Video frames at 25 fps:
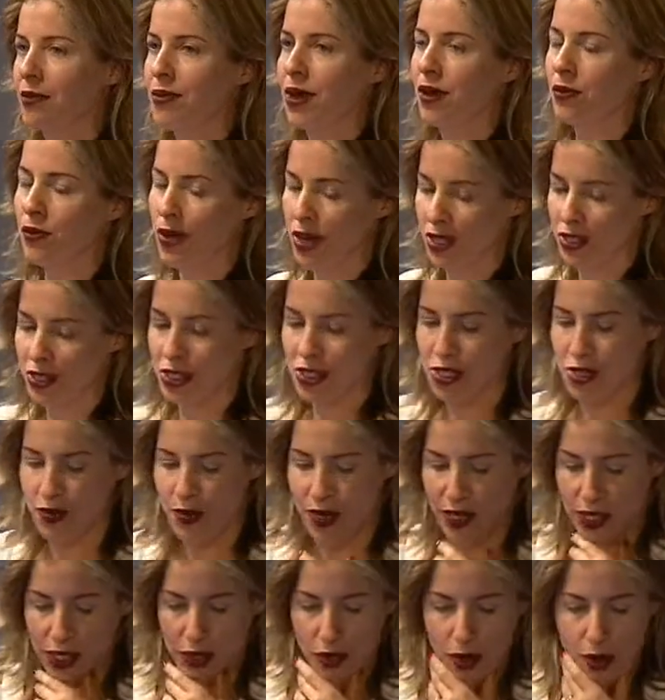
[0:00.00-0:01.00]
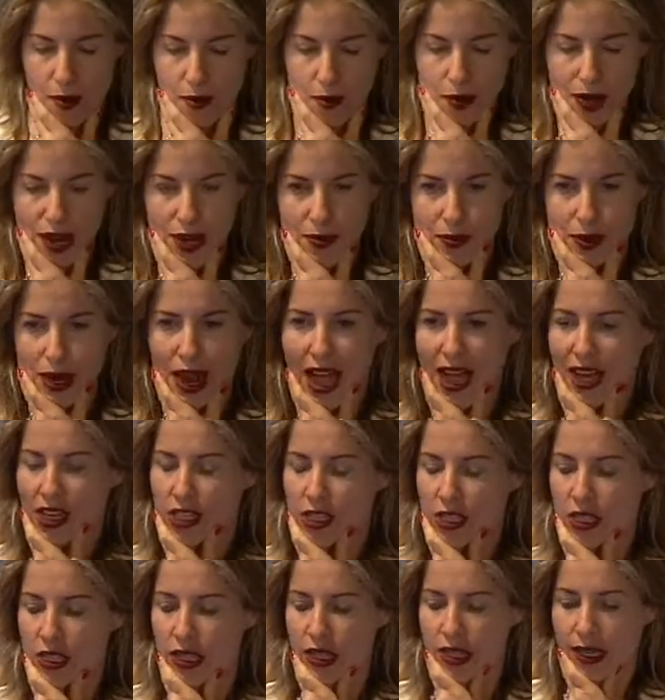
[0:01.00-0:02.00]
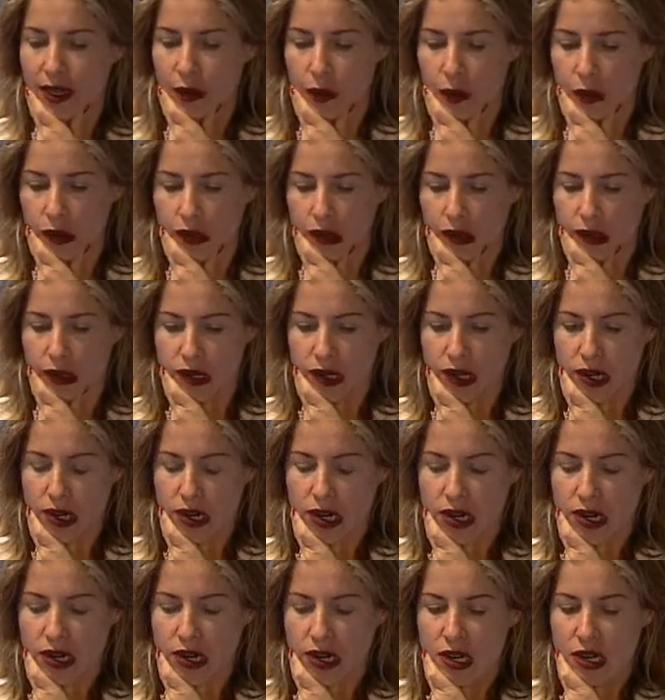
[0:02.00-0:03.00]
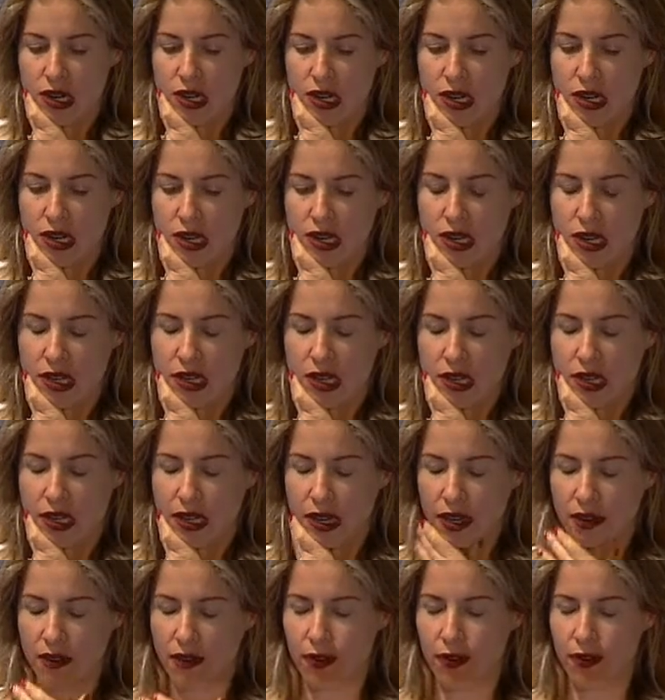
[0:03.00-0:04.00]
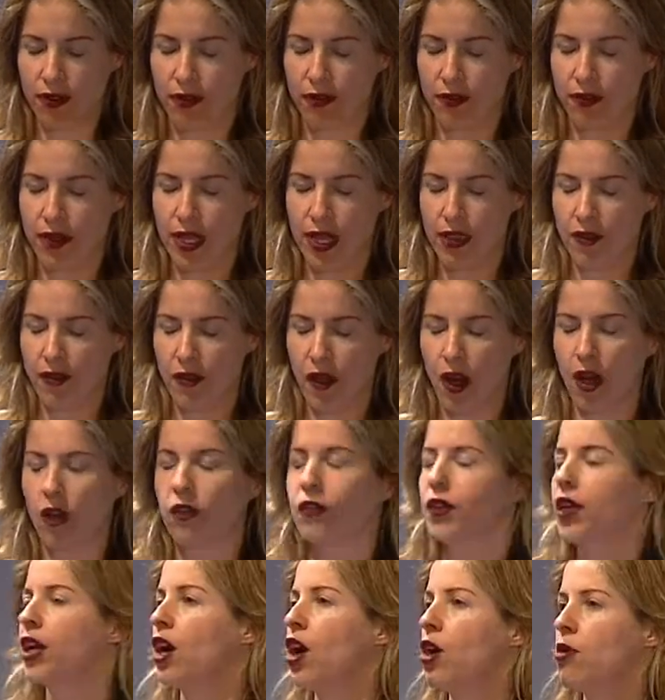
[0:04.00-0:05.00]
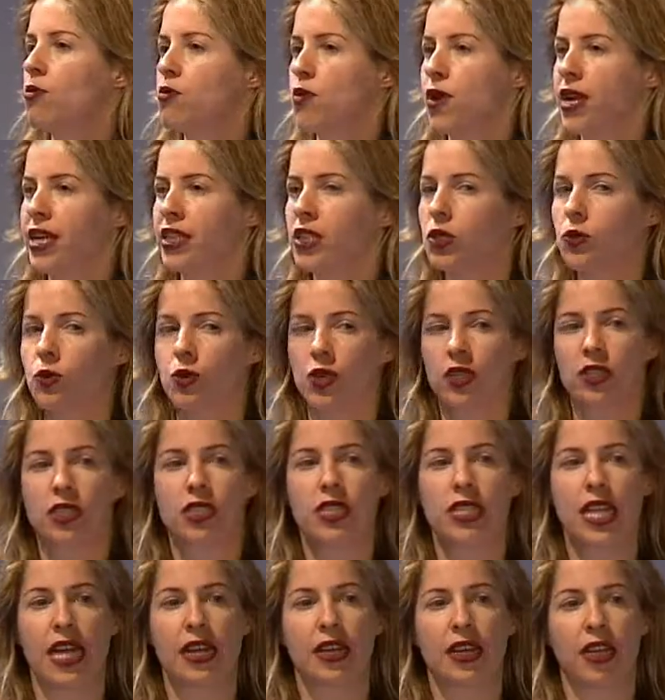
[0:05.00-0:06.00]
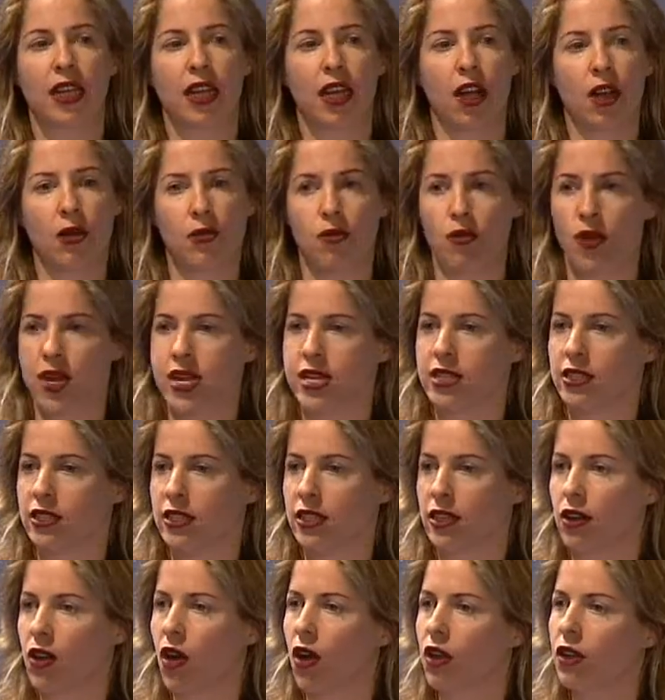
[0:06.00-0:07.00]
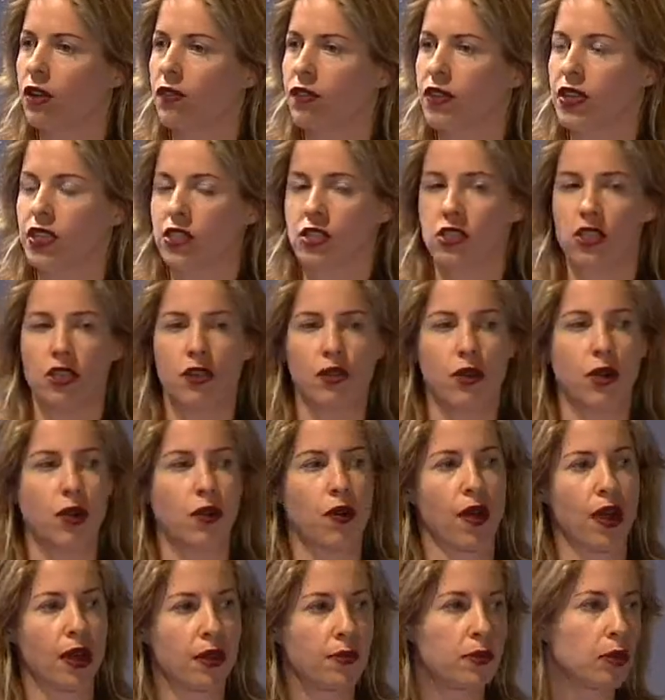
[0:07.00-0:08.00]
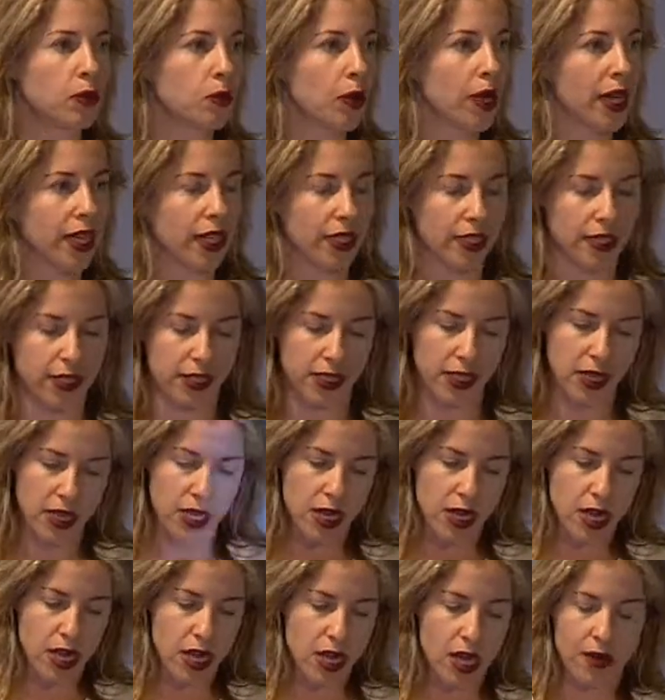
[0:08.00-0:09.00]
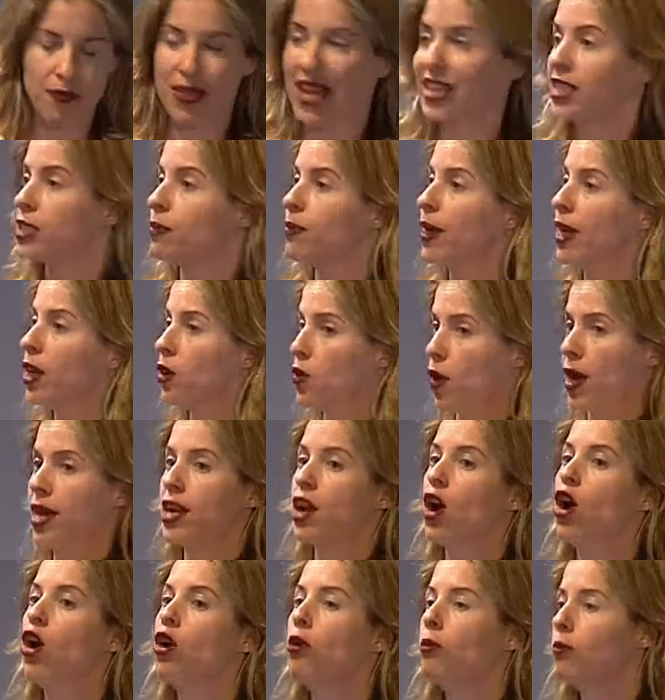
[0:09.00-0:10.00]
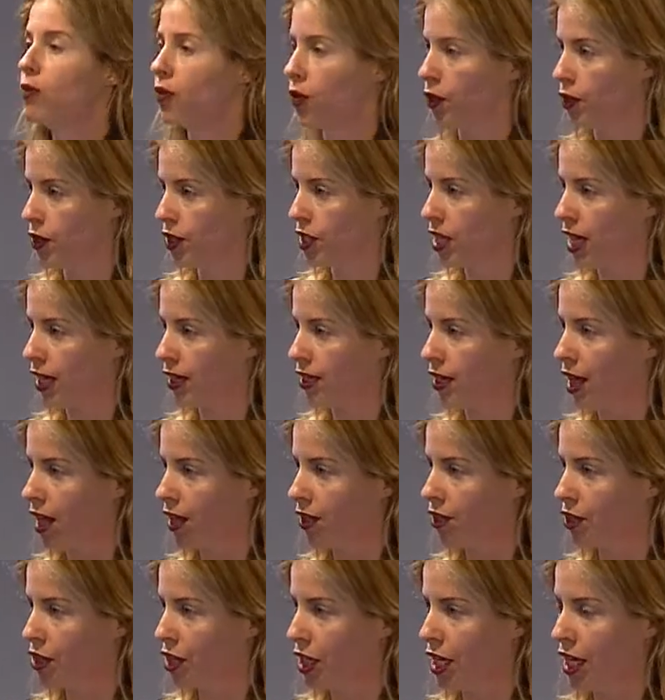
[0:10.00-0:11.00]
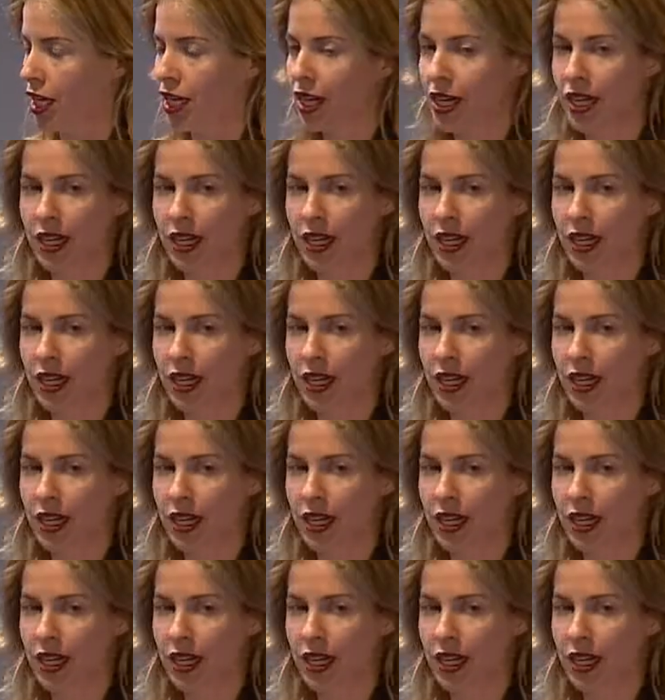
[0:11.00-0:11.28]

about what it's doing to our brain. But I actually think we're kind of evolving our brains. We're extending our brains in all of these new incredible ways. Um, that's my great hope for the technology,